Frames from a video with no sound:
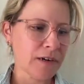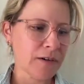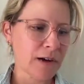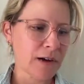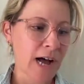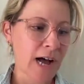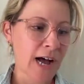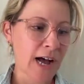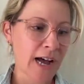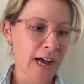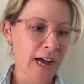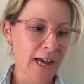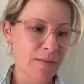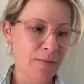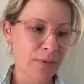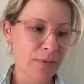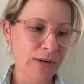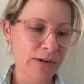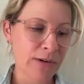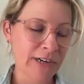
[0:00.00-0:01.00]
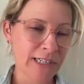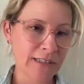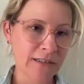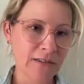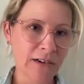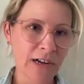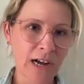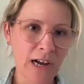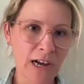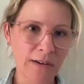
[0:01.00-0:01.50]
high
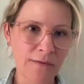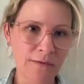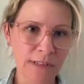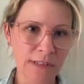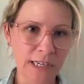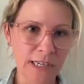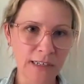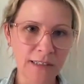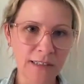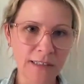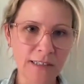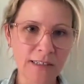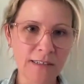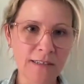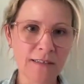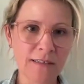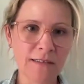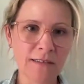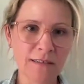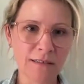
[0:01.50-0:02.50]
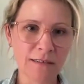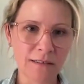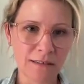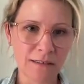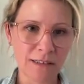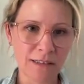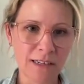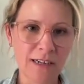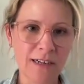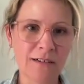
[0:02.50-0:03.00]
parental conflict,
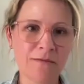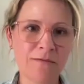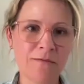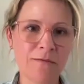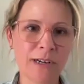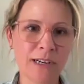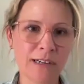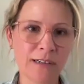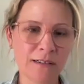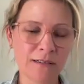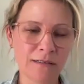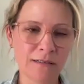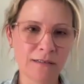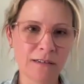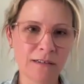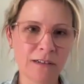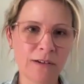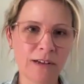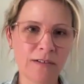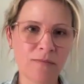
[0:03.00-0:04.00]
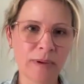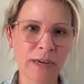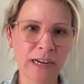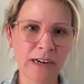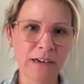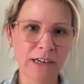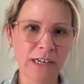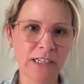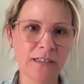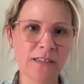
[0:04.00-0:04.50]
when you have
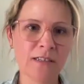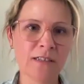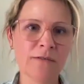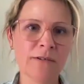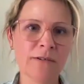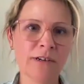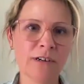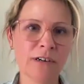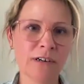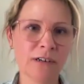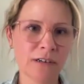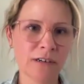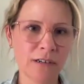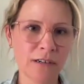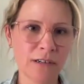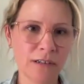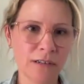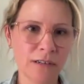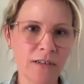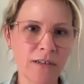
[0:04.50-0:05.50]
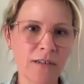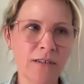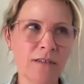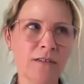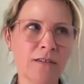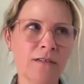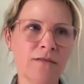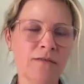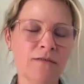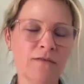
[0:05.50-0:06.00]
parents who are
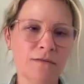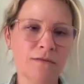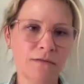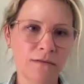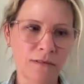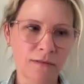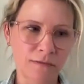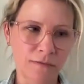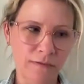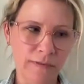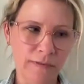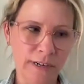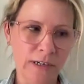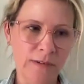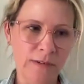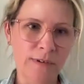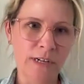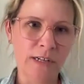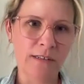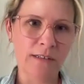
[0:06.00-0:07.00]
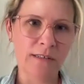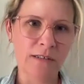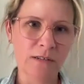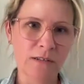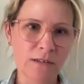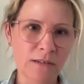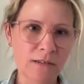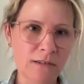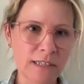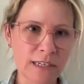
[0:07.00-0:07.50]
very
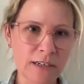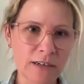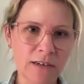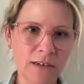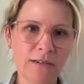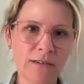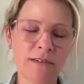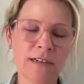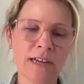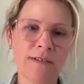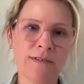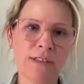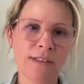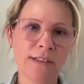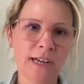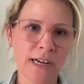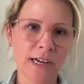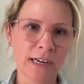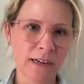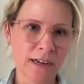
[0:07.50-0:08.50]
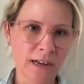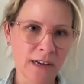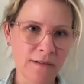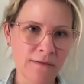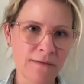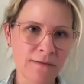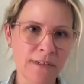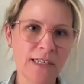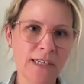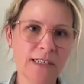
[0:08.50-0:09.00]
volatile and have a lot of
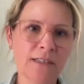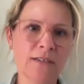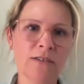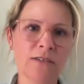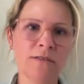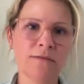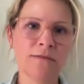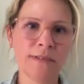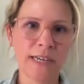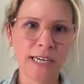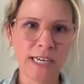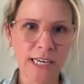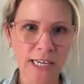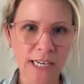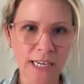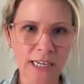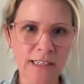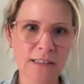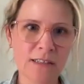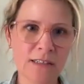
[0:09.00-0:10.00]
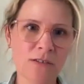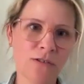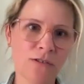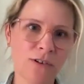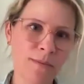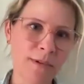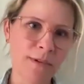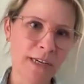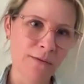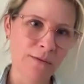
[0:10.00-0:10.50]
conflict and are fighting and
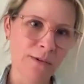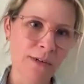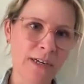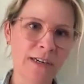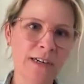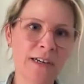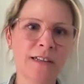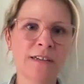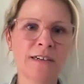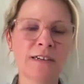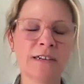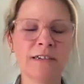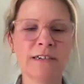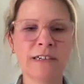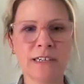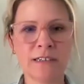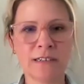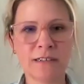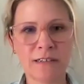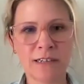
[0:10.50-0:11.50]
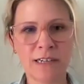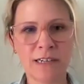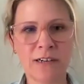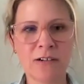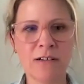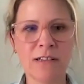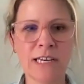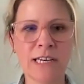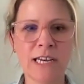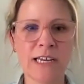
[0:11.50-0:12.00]
screaming at one another and
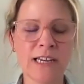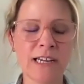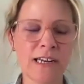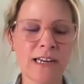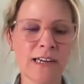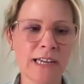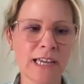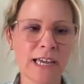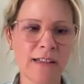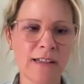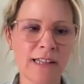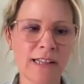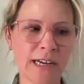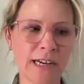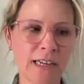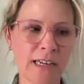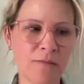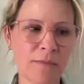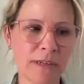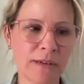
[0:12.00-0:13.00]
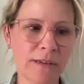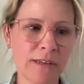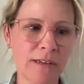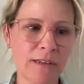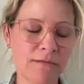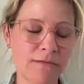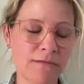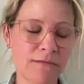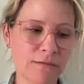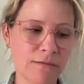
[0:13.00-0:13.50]
all that. And again, that can
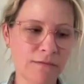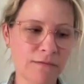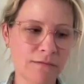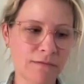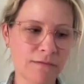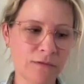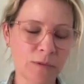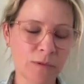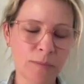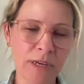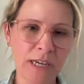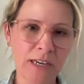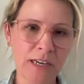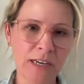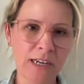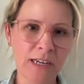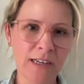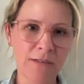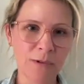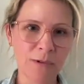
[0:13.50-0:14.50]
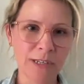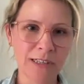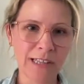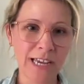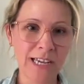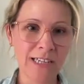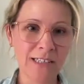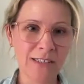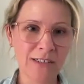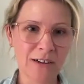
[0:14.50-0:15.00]
be repeating what
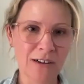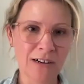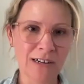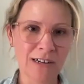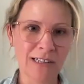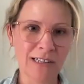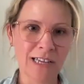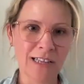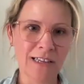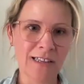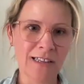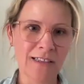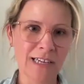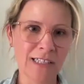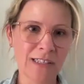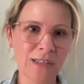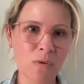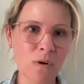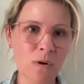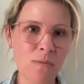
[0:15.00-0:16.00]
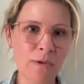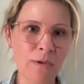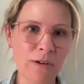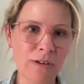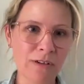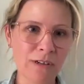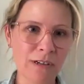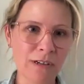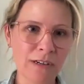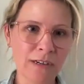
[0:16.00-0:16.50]
they saw and they think that's
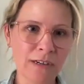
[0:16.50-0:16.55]
normal.